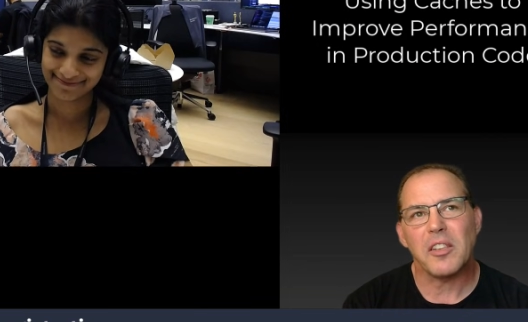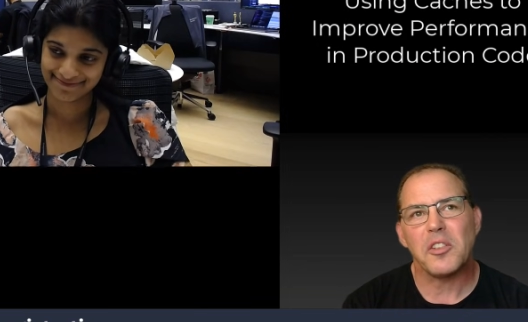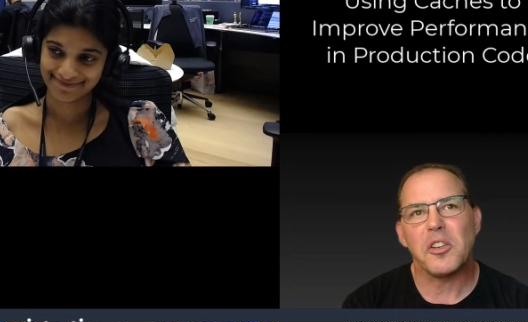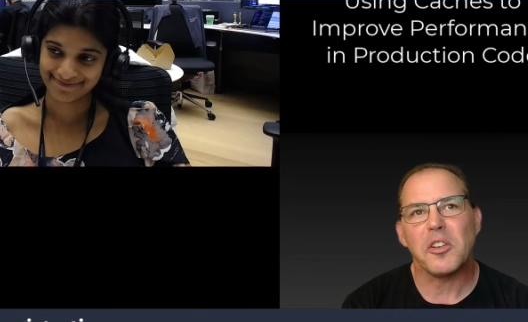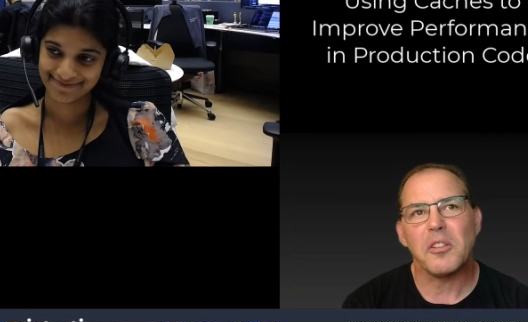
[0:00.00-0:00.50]

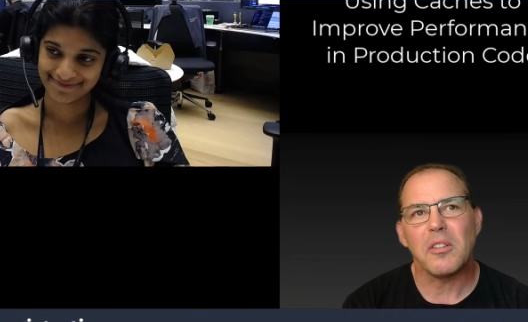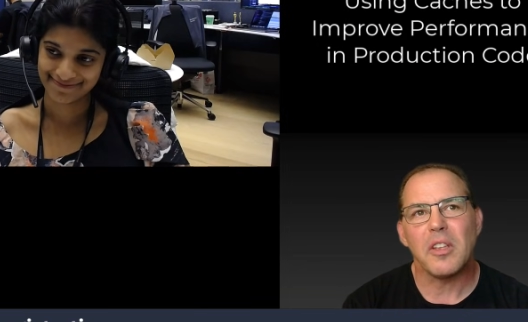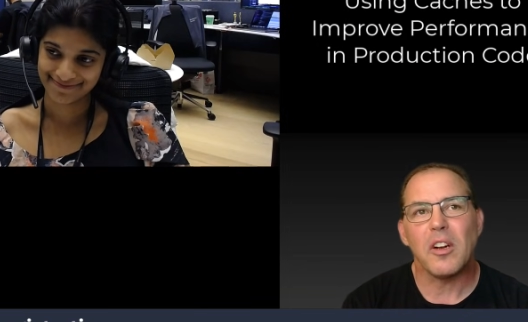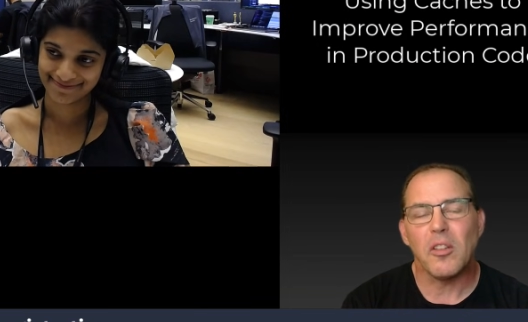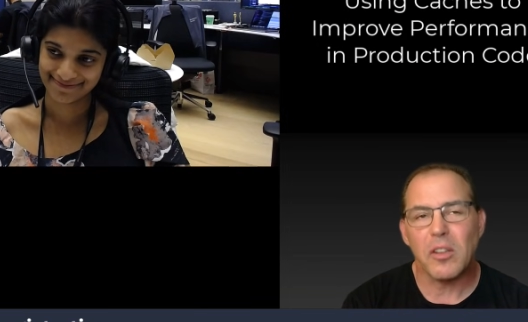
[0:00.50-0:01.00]
Speaker 1: year, you
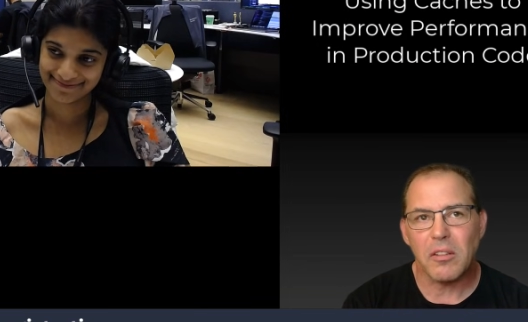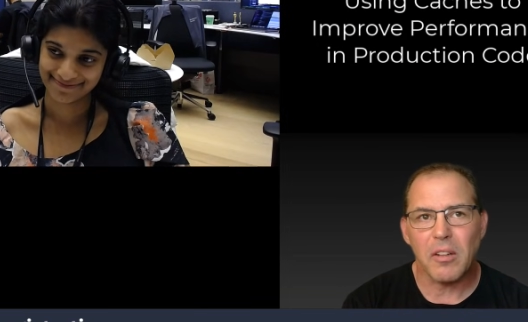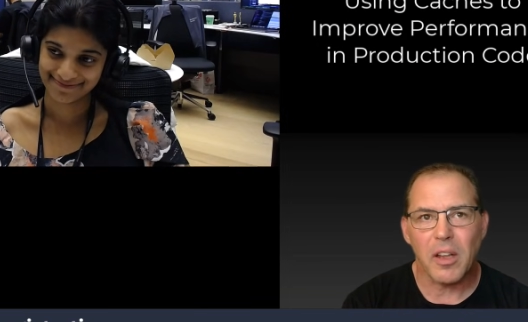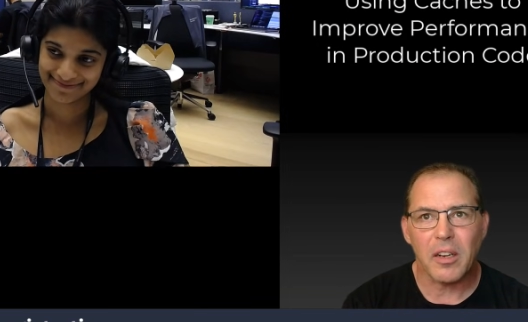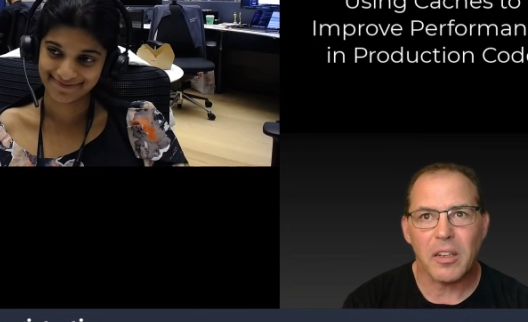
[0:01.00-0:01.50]
know, and
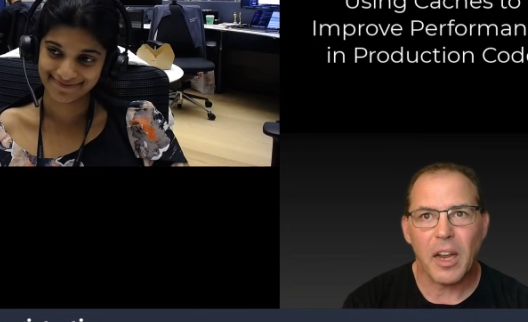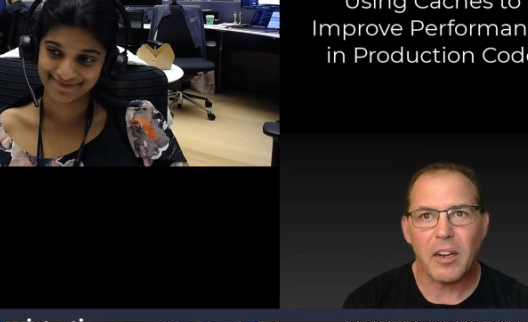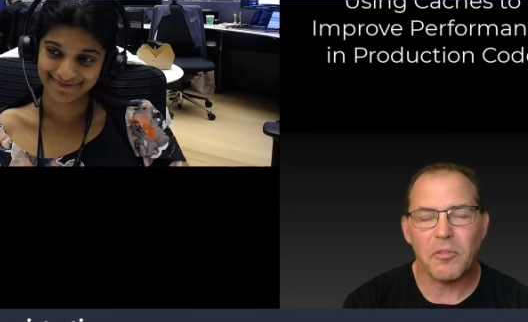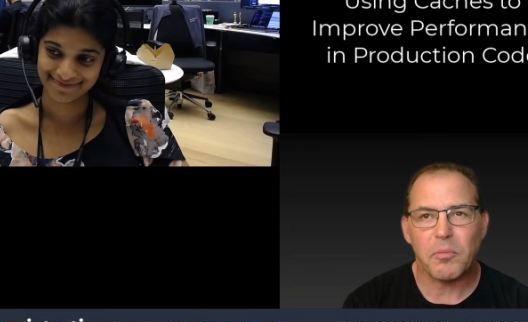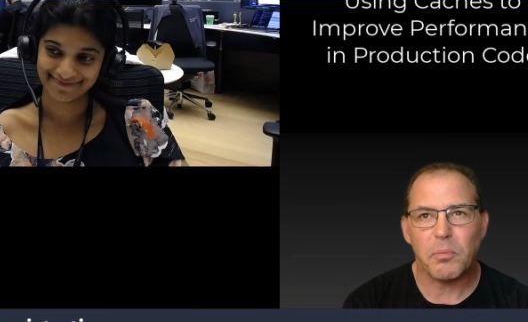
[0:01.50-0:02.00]
and kind
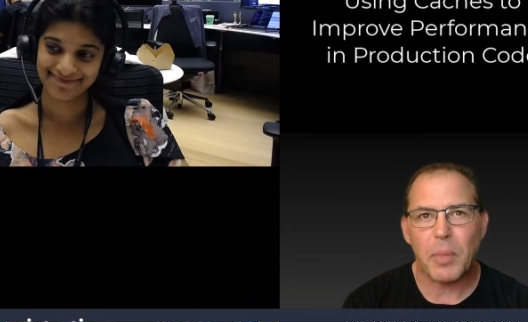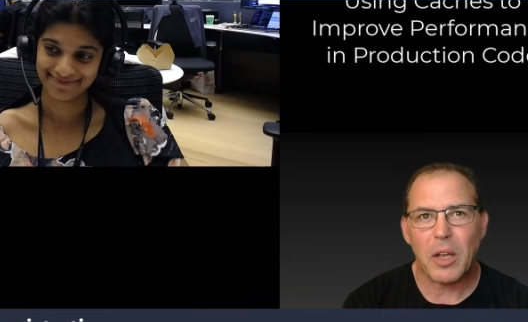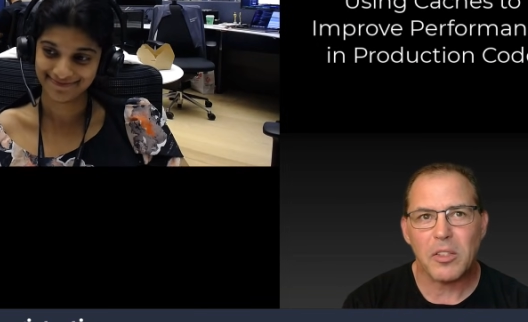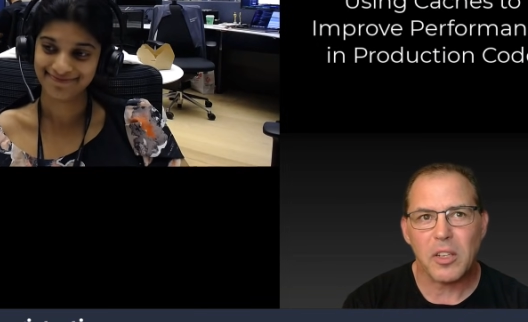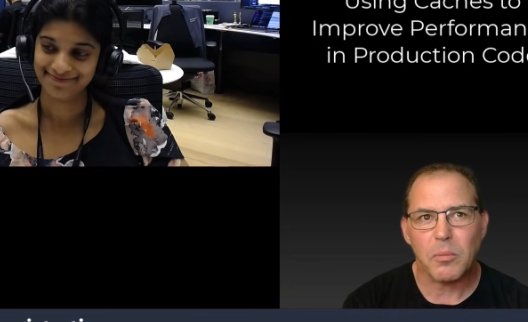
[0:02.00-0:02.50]
of
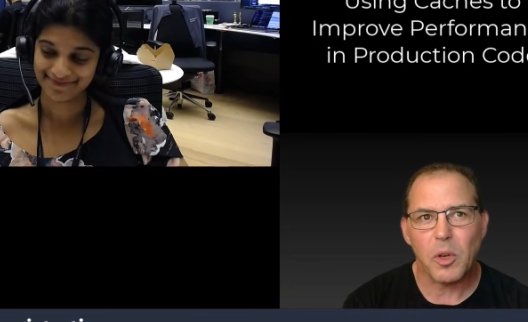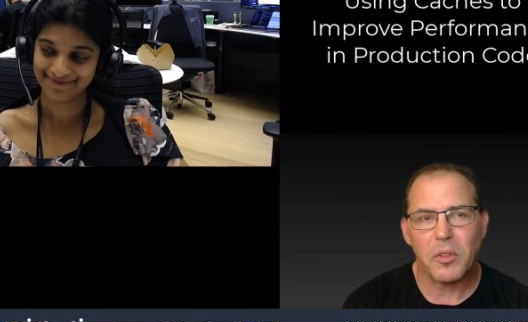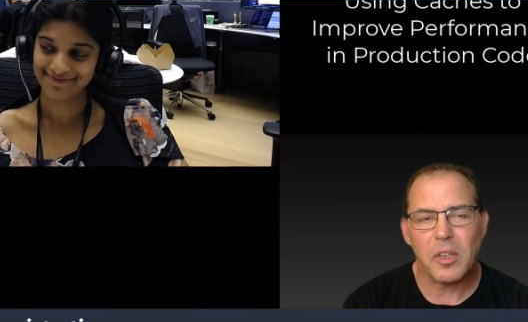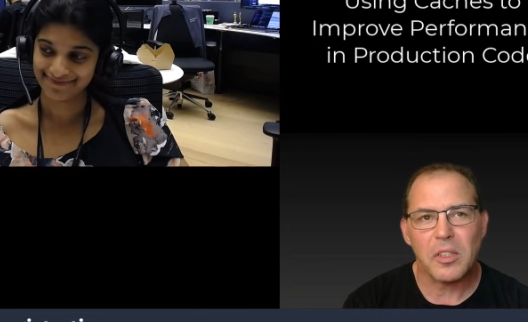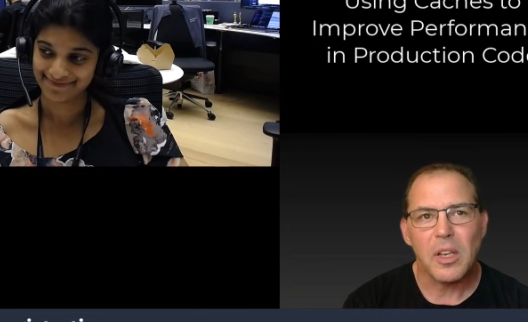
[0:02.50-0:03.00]
bouncing both
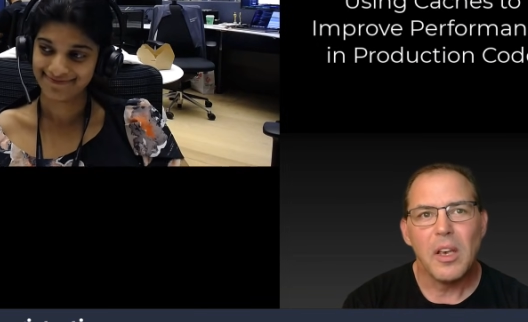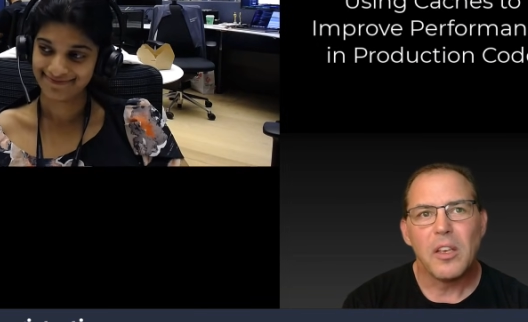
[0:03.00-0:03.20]
these.